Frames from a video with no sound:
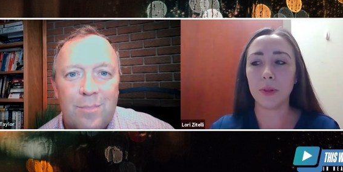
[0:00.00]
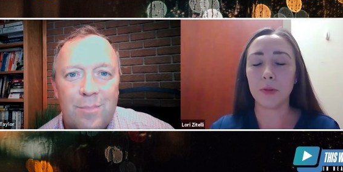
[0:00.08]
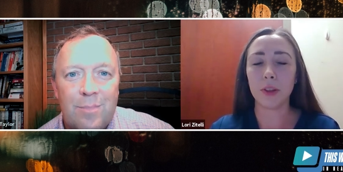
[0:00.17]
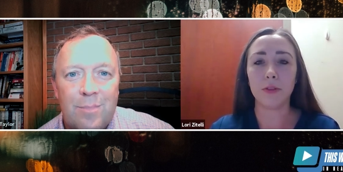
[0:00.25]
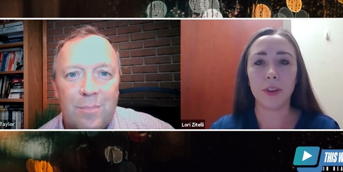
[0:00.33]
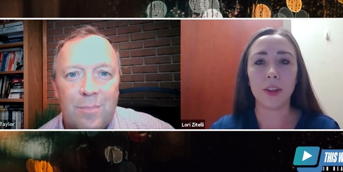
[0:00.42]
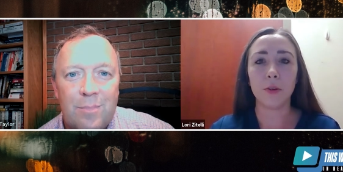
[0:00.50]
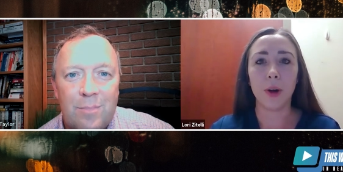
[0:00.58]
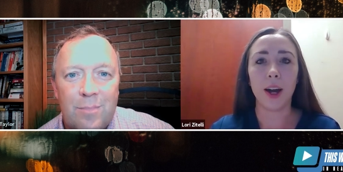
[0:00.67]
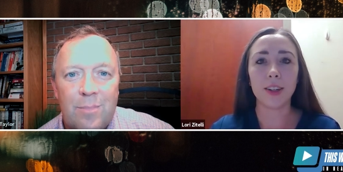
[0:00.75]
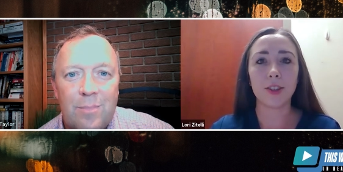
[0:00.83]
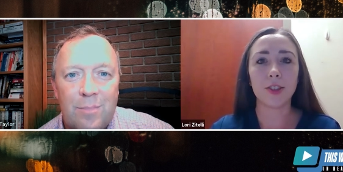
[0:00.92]
Speaker 1: been really fun to
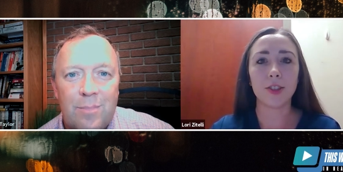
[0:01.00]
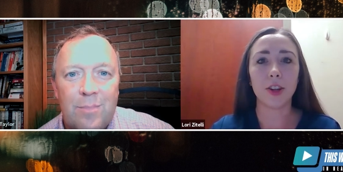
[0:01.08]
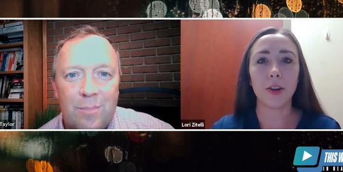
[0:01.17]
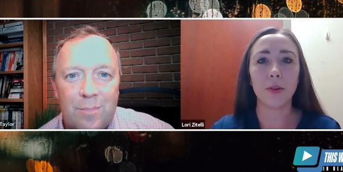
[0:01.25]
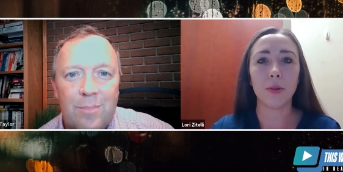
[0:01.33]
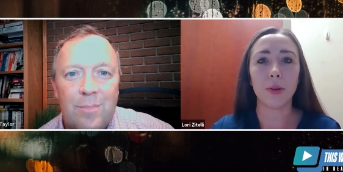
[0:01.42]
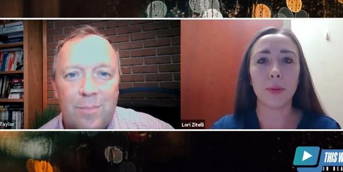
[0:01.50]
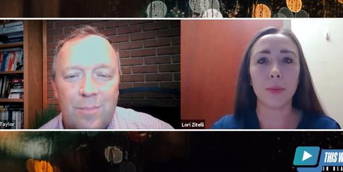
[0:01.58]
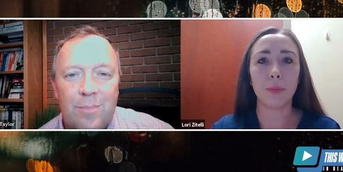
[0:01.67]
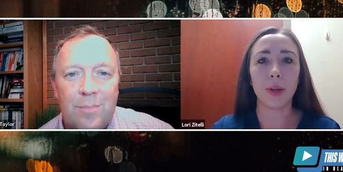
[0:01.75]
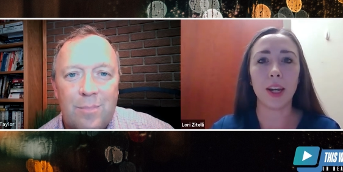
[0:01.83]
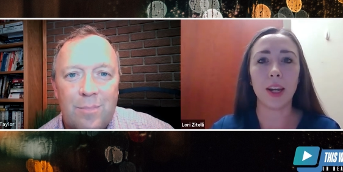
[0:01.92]
watch. So,
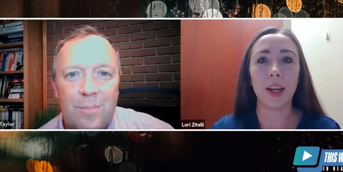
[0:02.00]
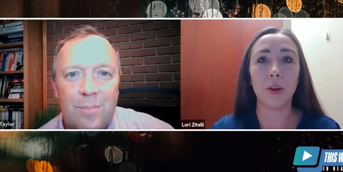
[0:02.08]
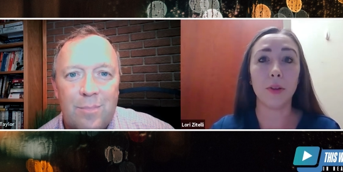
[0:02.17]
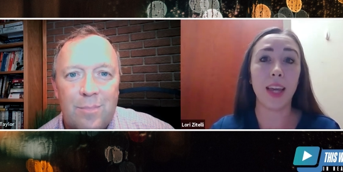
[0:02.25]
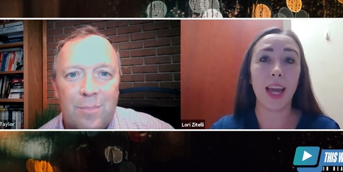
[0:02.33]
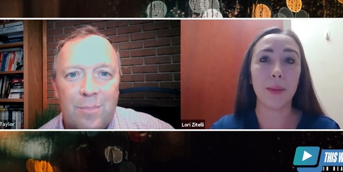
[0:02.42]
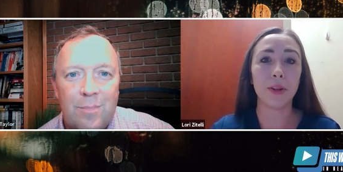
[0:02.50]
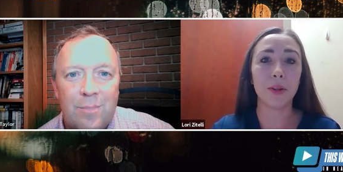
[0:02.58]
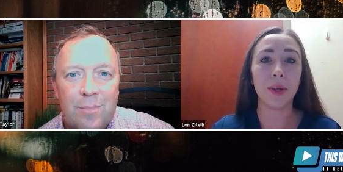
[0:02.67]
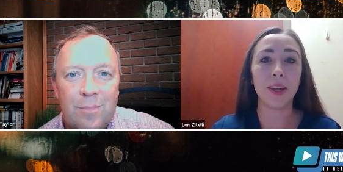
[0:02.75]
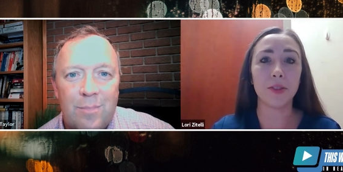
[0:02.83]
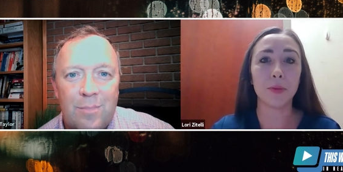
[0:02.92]
but it, it, only
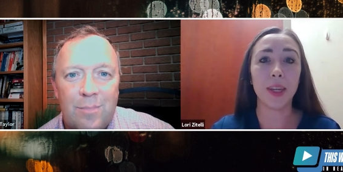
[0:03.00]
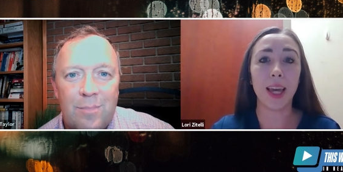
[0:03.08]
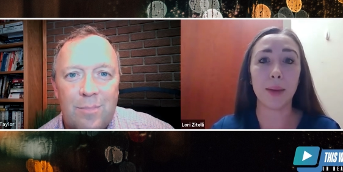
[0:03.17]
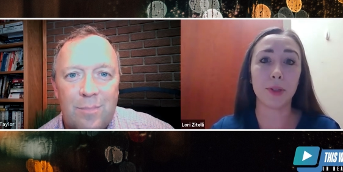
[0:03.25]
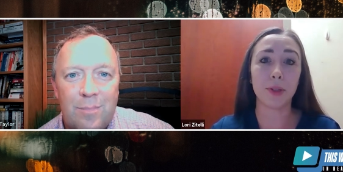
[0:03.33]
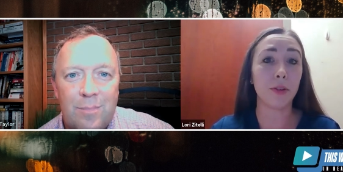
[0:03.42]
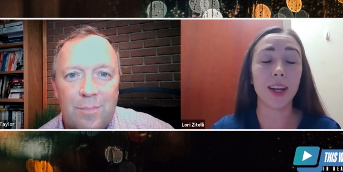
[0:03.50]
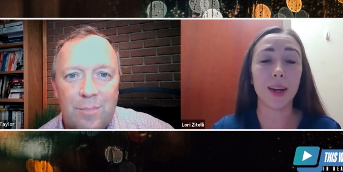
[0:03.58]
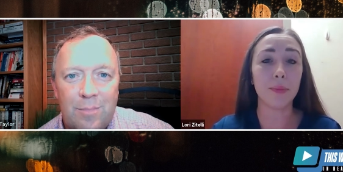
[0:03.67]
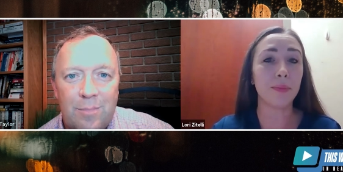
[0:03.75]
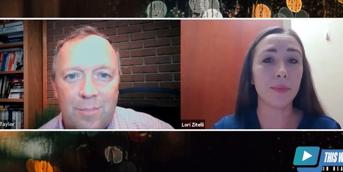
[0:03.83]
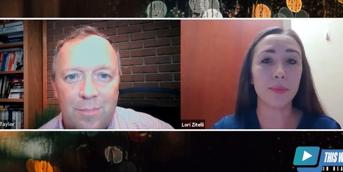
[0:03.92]
happened because we kept showing
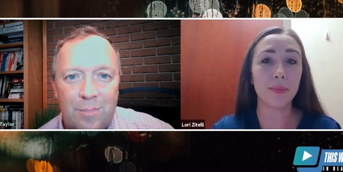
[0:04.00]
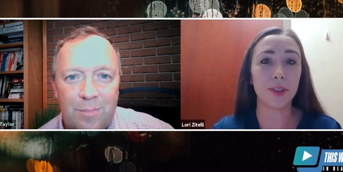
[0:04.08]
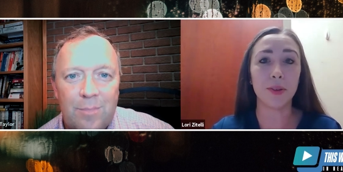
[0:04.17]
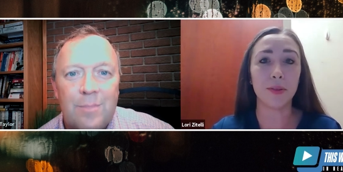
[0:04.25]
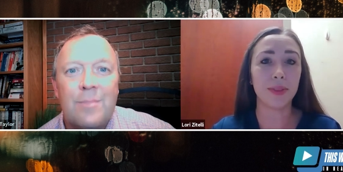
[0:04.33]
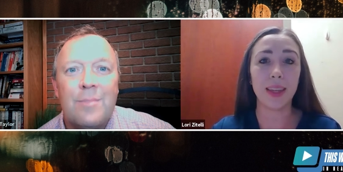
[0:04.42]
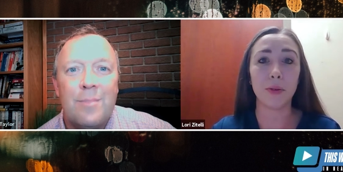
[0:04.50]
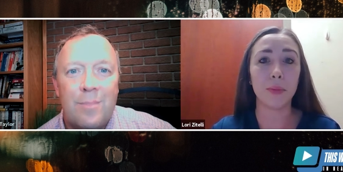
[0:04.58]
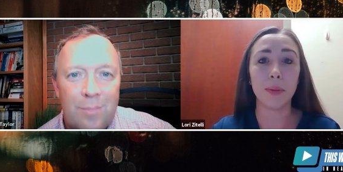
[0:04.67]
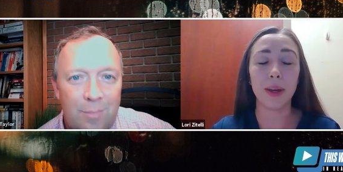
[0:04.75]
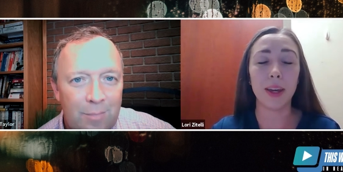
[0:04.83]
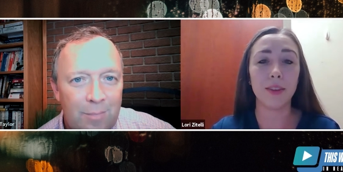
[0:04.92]
up. So that
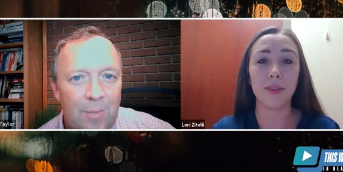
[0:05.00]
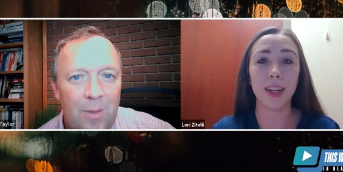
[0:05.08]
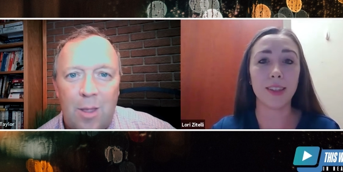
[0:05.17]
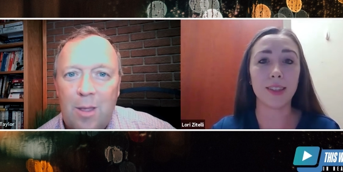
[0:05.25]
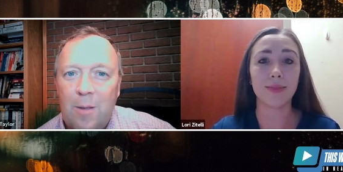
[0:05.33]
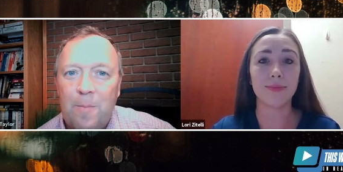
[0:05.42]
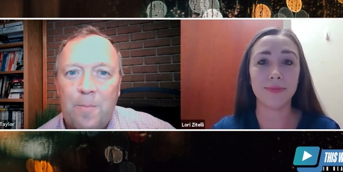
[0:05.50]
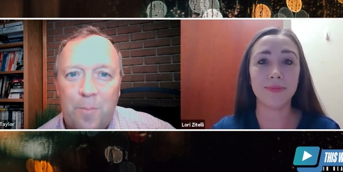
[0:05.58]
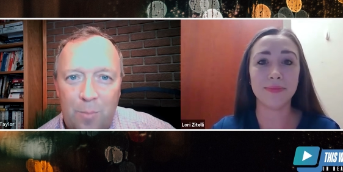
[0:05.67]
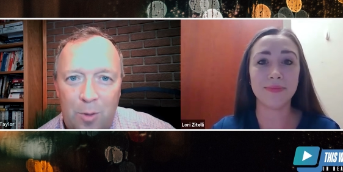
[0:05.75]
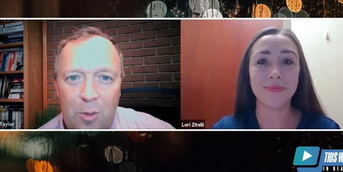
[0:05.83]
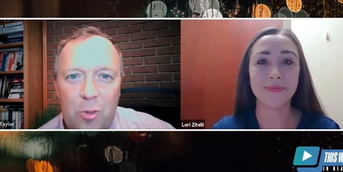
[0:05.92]
would be my advice.
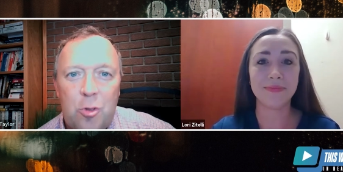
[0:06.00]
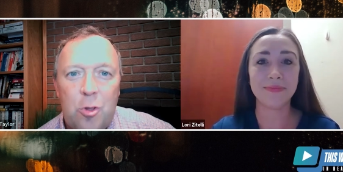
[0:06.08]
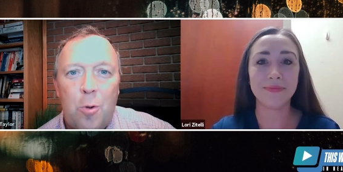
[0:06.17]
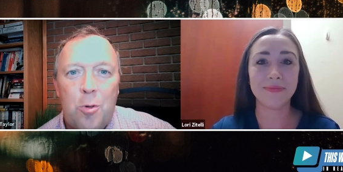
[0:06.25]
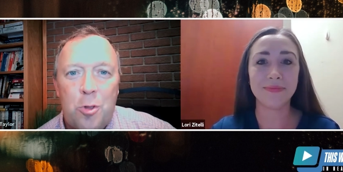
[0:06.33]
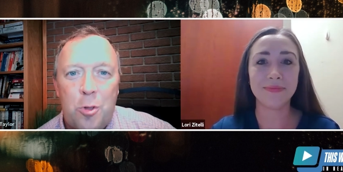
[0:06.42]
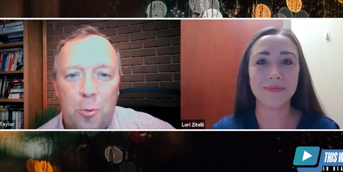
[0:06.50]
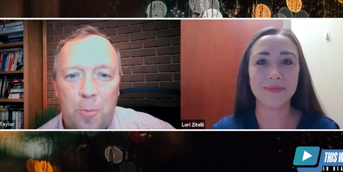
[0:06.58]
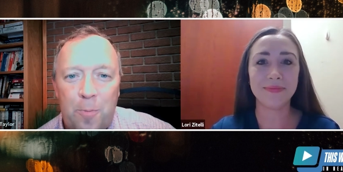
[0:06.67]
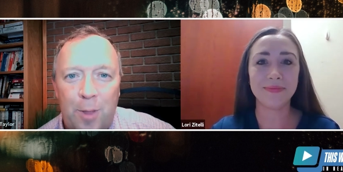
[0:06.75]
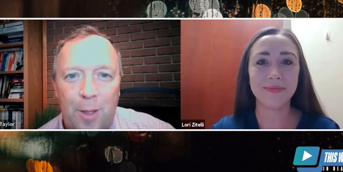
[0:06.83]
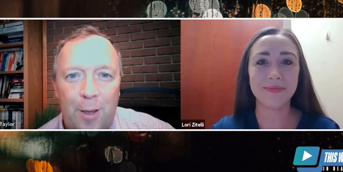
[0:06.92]
Speaker 2: It shows
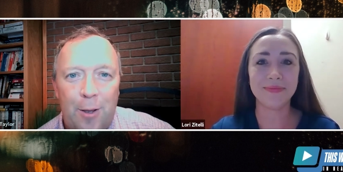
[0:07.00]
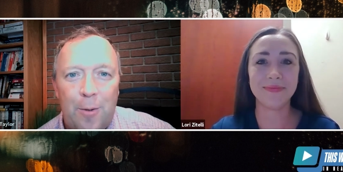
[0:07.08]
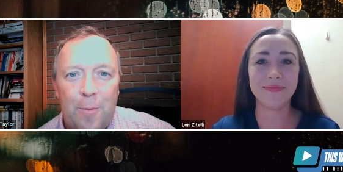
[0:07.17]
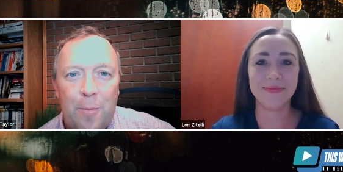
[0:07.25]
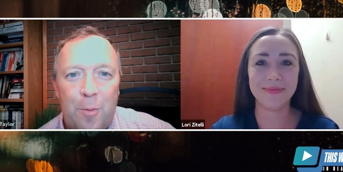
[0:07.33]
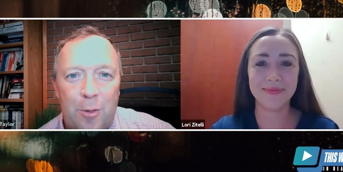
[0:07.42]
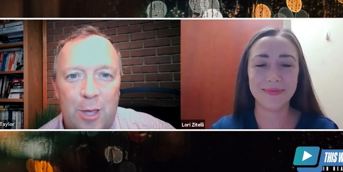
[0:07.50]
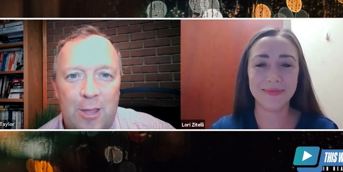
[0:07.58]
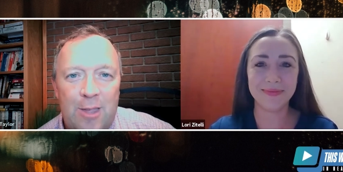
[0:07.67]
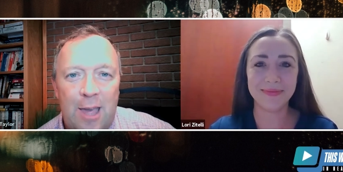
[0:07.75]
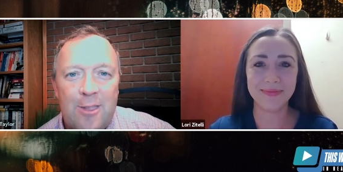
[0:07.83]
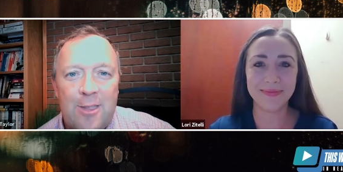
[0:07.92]
you uh,
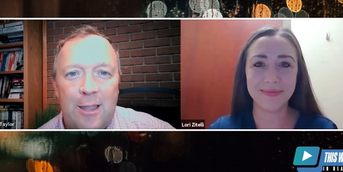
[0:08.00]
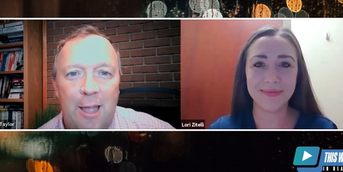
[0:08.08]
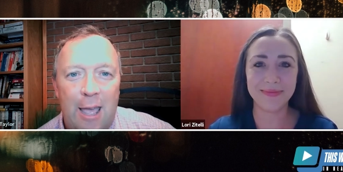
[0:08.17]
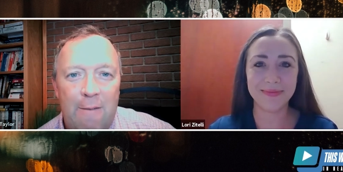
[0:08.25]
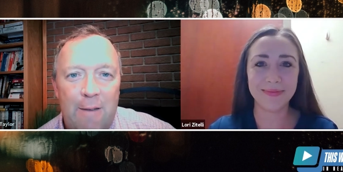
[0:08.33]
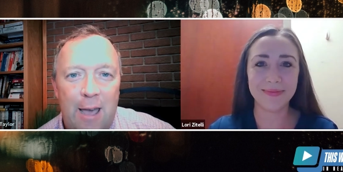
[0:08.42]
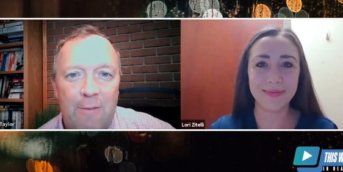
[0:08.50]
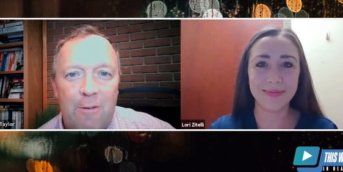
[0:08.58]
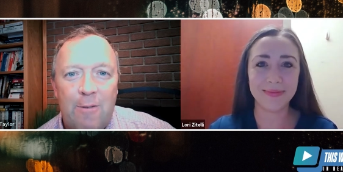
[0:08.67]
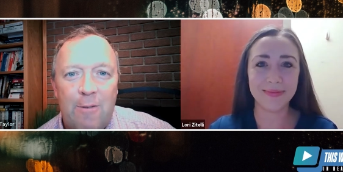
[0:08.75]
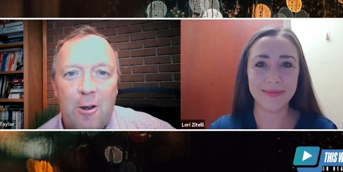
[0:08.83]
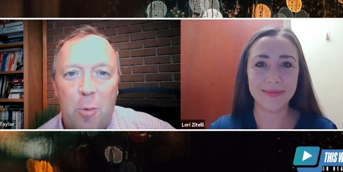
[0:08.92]
success in life. Half
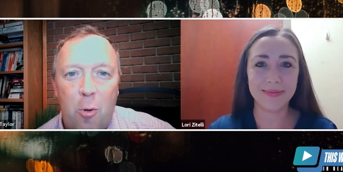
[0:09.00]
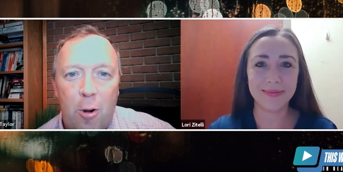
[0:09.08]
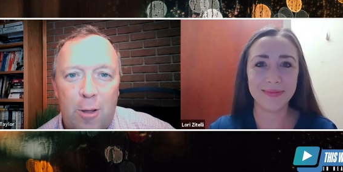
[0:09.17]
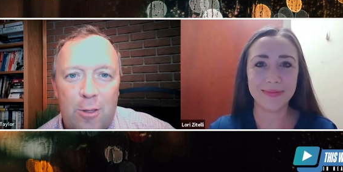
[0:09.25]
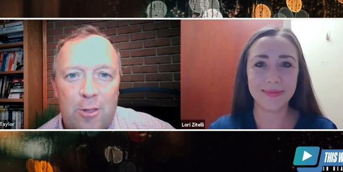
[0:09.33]
of it or more